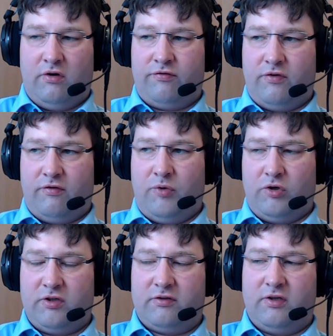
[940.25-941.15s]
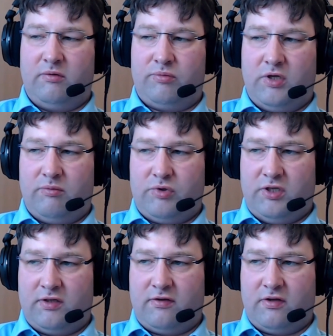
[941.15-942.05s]
of motors and
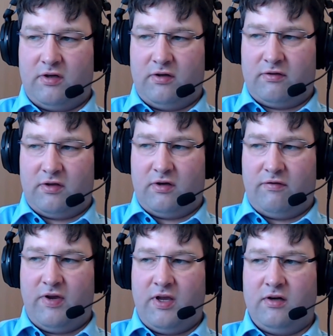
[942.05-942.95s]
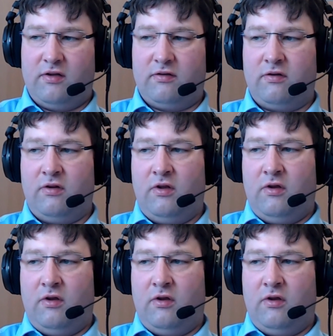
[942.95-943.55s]
predict their failures.